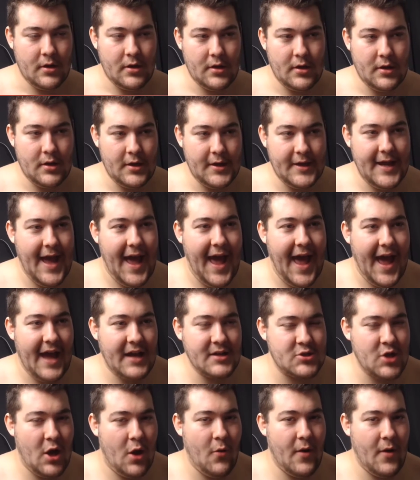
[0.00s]
Yeah.
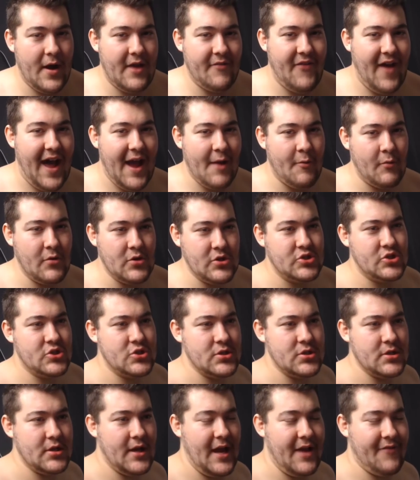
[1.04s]
So if I
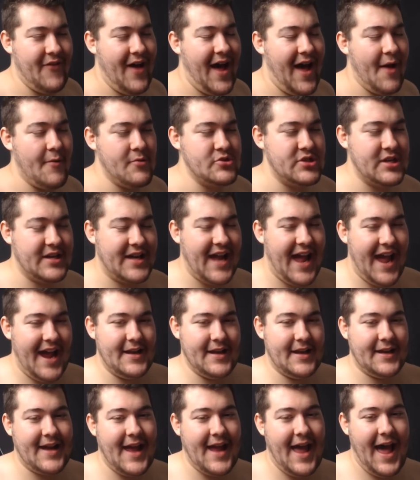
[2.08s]
was to get in
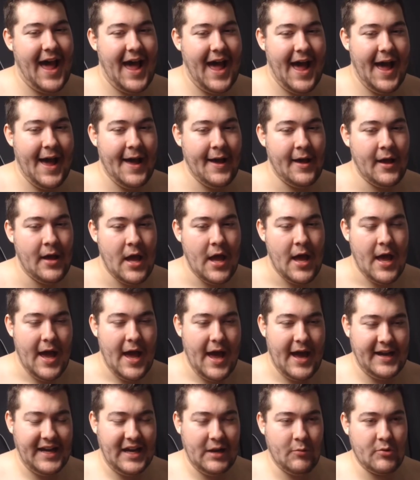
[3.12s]
the car
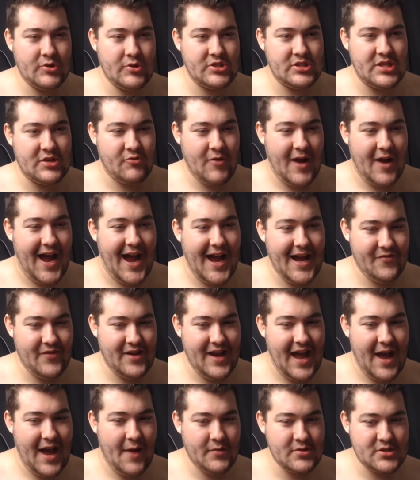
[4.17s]
and he was to drive
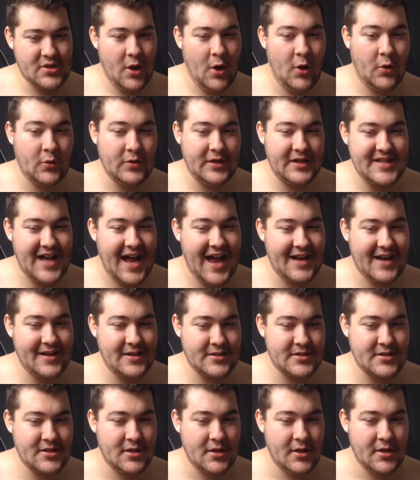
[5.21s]
and I was to hold his
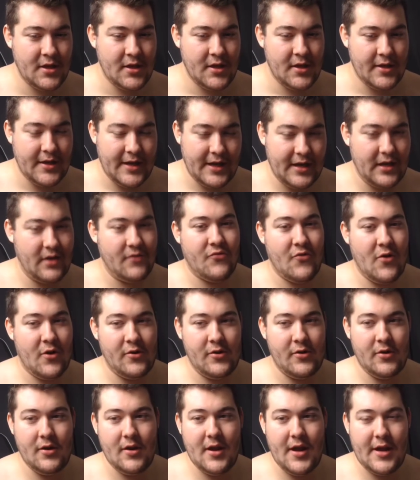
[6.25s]
hand in the
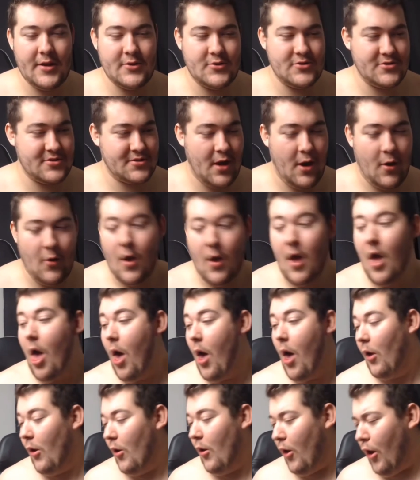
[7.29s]
front and just go,
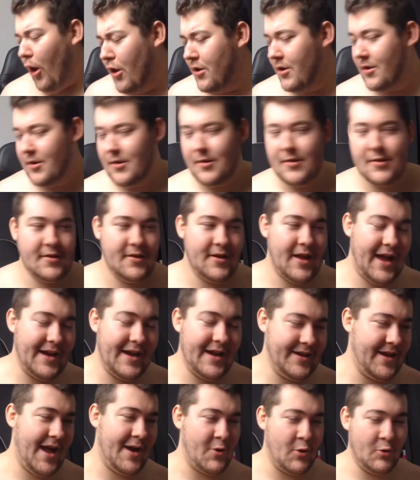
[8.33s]

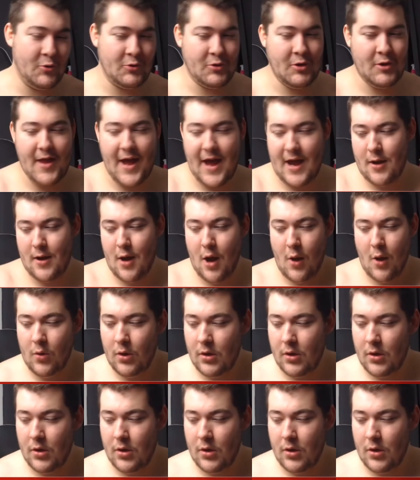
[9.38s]
I couldn't do that. No.